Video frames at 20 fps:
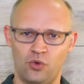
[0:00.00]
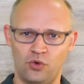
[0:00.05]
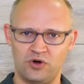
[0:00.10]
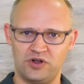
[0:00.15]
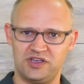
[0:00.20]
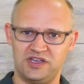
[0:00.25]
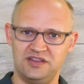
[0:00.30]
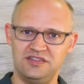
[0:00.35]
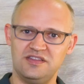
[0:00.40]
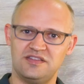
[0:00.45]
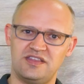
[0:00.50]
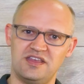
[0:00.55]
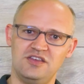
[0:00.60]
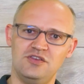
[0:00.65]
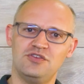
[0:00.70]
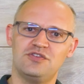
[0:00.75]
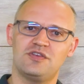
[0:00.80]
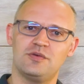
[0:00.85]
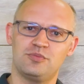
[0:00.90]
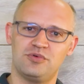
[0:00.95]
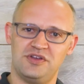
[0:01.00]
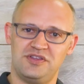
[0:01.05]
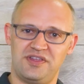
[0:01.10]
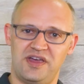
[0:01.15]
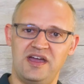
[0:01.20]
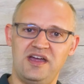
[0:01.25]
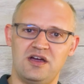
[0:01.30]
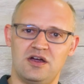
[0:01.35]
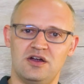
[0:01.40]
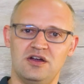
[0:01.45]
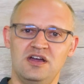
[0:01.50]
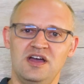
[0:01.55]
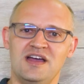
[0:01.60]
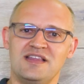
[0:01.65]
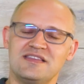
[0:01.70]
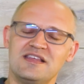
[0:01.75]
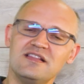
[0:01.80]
organ that they use to breathe air,